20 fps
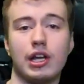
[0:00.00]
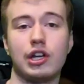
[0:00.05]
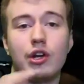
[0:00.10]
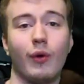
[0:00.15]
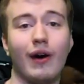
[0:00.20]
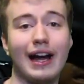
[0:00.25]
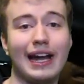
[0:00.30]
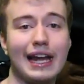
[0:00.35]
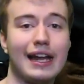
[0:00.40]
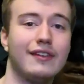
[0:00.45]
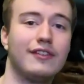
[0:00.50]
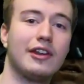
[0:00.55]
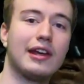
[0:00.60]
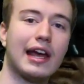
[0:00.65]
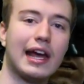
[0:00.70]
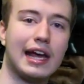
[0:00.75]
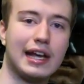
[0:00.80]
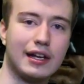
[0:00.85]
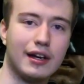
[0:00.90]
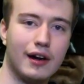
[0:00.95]
you know what? It
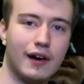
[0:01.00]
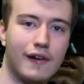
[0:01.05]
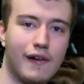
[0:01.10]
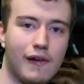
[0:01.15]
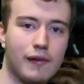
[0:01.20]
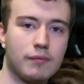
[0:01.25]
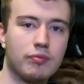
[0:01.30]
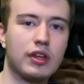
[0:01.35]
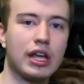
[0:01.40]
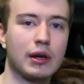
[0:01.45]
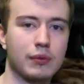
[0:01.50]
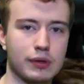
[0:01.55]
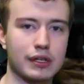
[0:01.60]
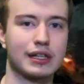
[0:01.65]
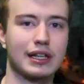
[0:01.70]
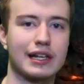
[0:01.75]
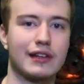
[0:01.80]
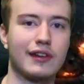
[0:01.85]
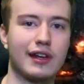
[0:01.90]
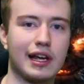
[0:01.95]
did. It
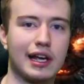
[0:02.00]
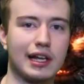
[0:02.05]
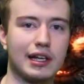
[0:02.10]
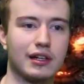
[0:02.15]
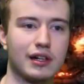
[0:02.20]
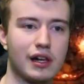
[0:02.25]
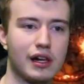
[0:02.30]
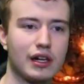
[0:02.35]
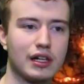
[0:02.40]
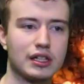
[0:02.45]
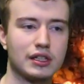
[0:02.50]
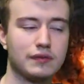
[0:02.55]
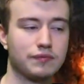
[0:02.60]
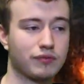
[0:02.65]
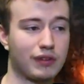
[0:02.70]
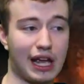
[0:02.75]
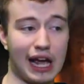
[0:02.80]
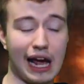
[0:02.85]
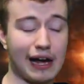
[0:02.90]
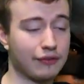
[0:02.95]
really did.
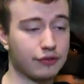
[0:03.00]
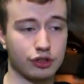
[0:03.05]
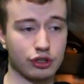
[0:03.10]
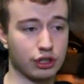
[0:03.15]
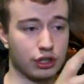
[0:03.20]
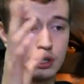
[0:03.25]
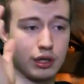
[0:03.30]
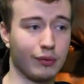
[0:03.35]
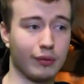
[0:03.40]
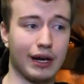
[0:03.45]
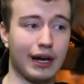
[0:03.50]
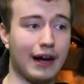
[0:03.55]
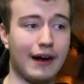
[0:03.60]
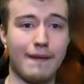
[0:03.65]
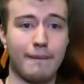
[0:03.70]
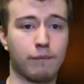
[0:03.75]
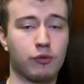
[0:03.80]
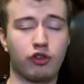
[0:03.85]
After